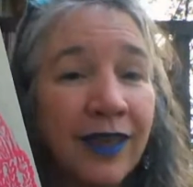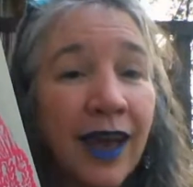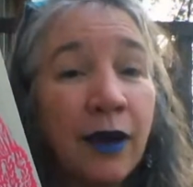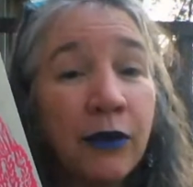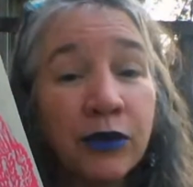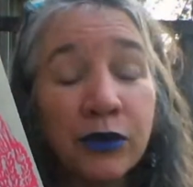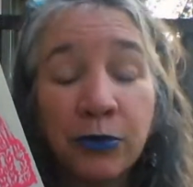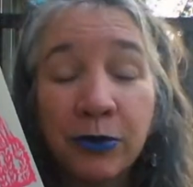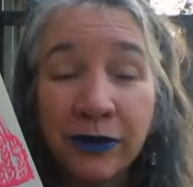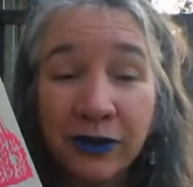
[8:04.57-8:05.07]
That
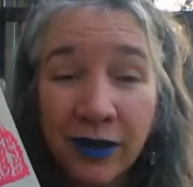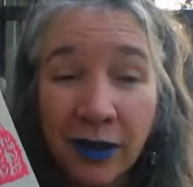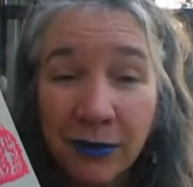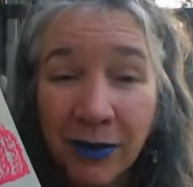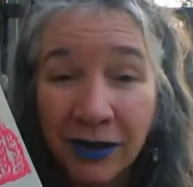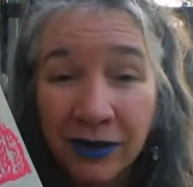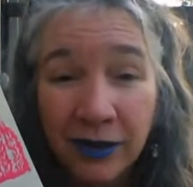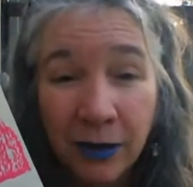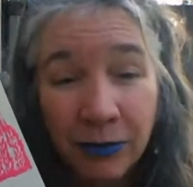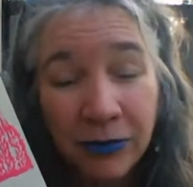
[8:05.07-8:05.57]
was because I
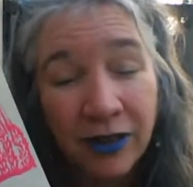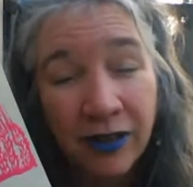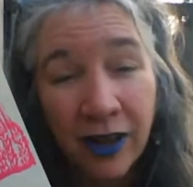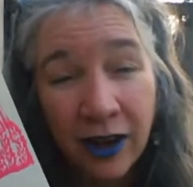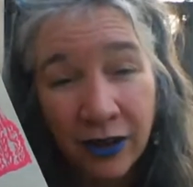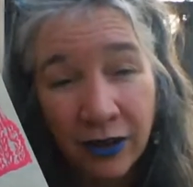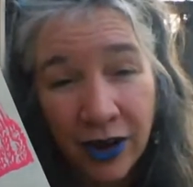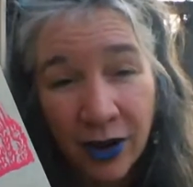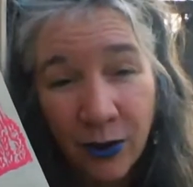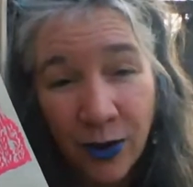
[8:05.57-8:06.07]
messed up the
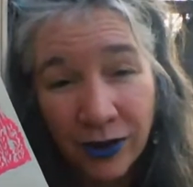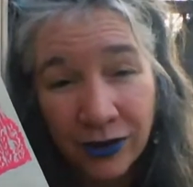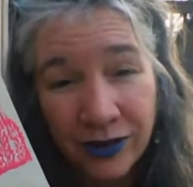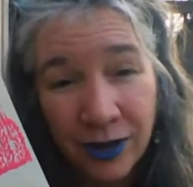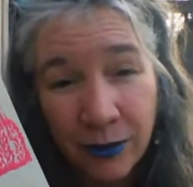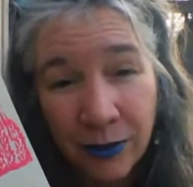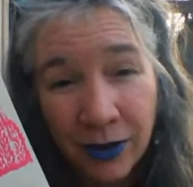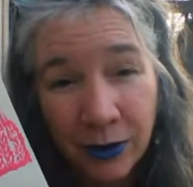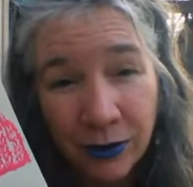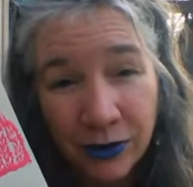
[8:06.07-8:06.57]
lettering while
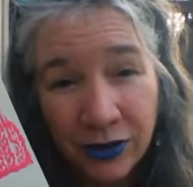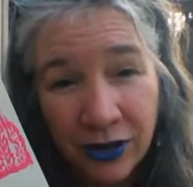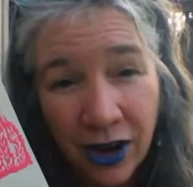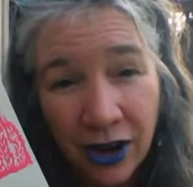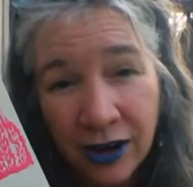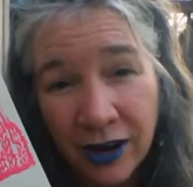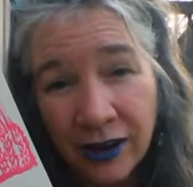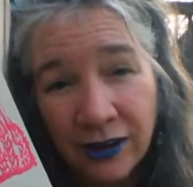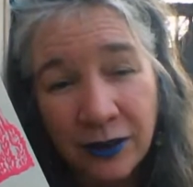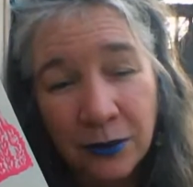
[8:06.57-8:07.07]
somebody was
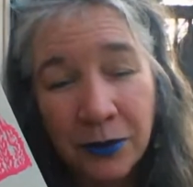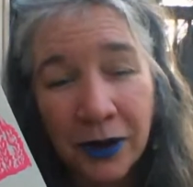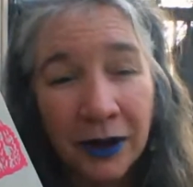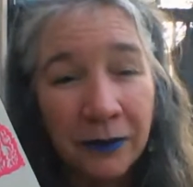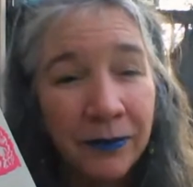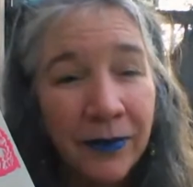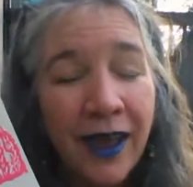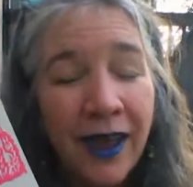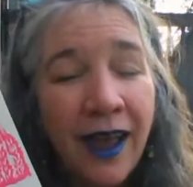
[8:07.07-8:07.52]
talking to me.